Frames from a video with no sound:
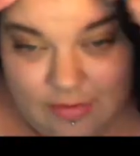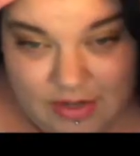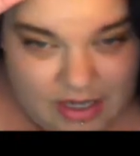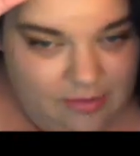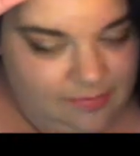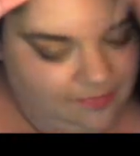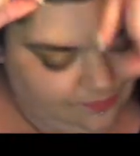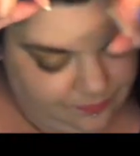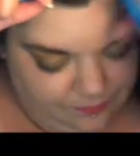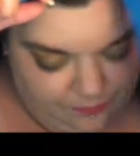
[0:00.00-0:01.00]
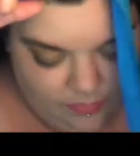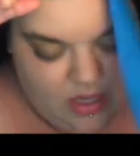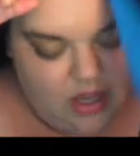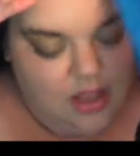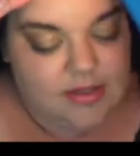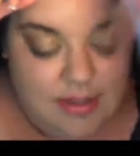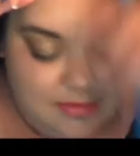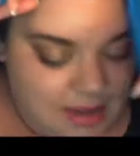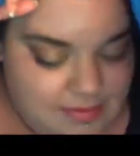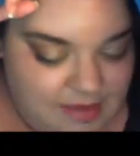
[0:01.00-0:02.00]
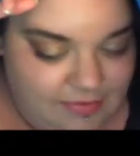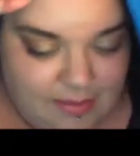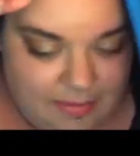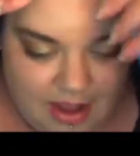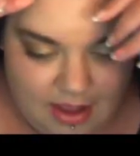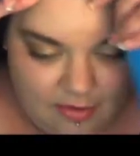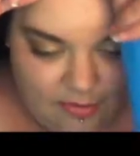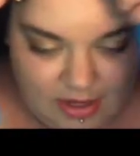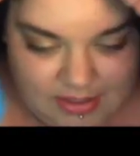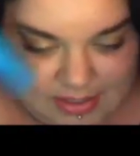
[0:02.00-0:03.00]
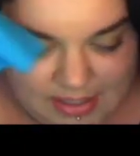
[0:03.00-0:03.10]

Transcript: a deal. Sometimes I flip my head over because it's